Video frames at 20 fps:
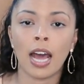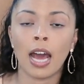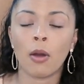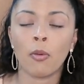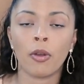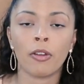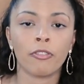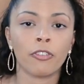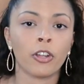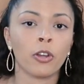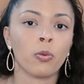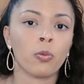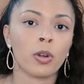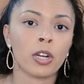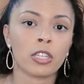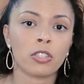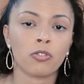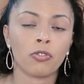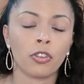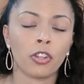however it
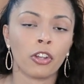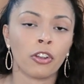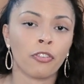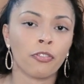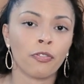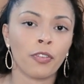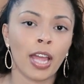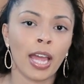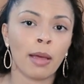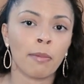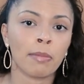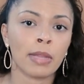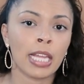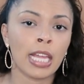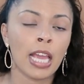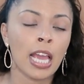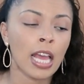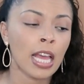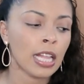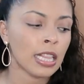works for your
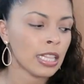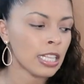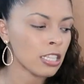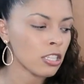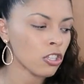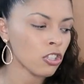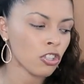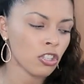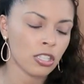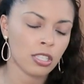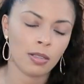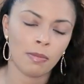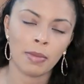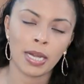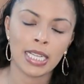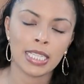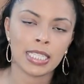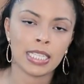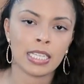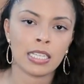family, these are just some
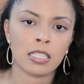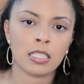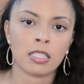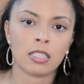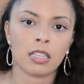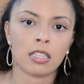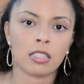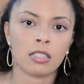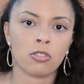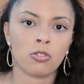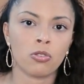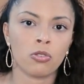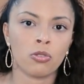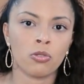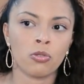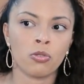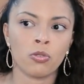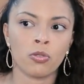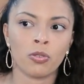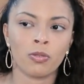ideas
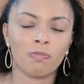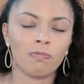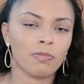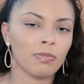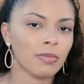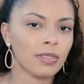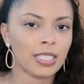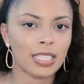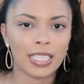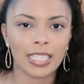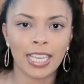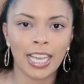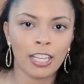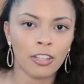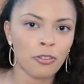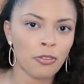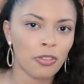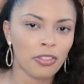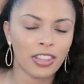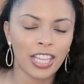to
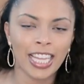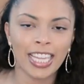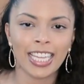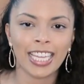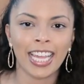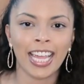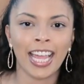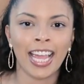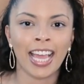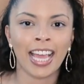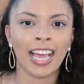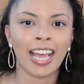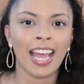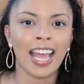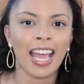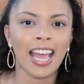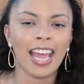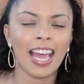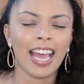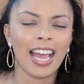get you thinking
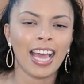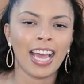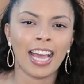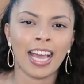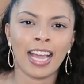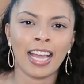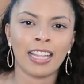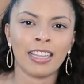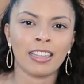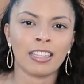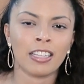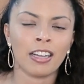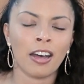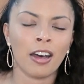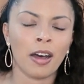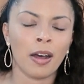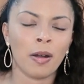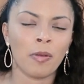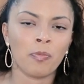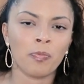and
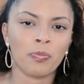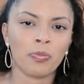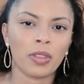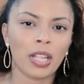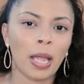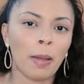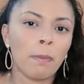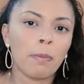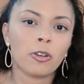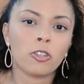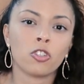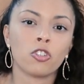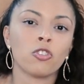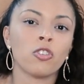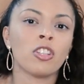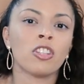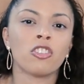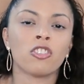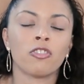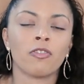push
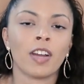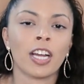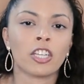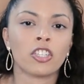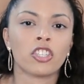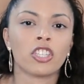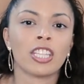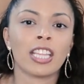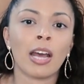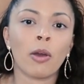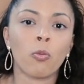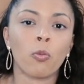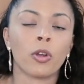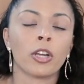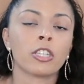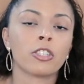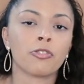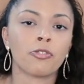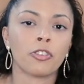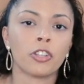you in the direction that
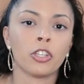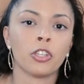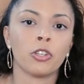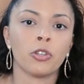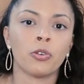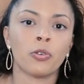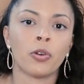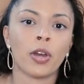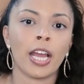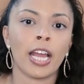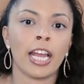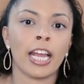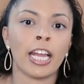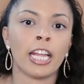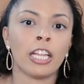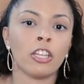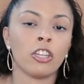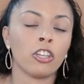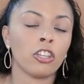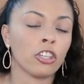works for you
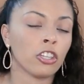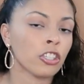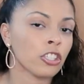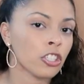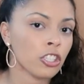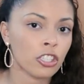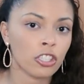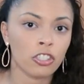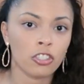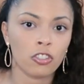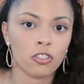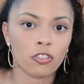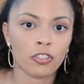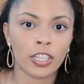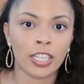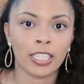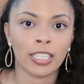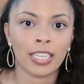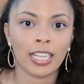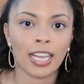and your
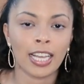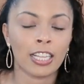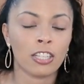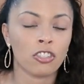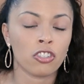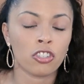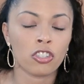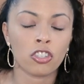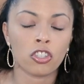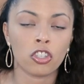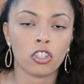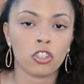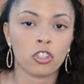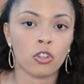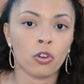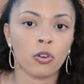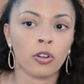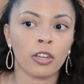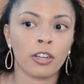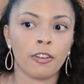children and just
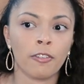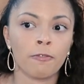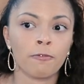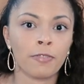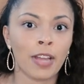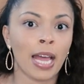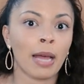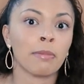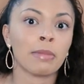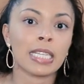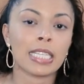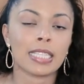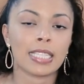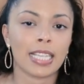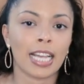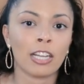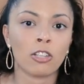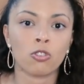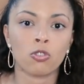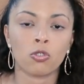your family
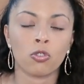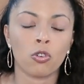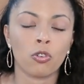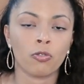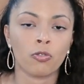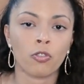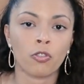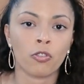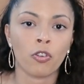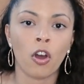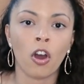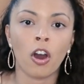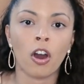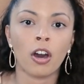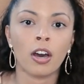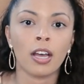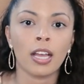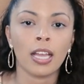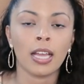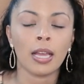schedule
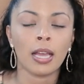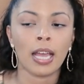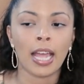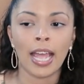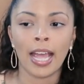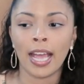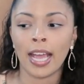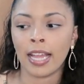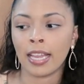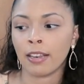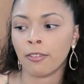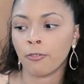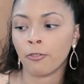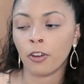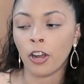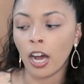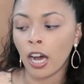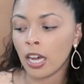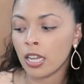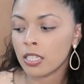overall. And
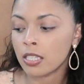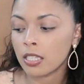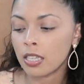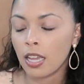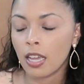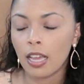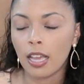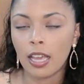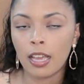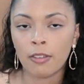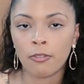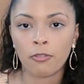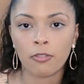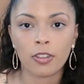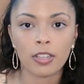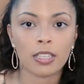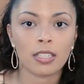for us, if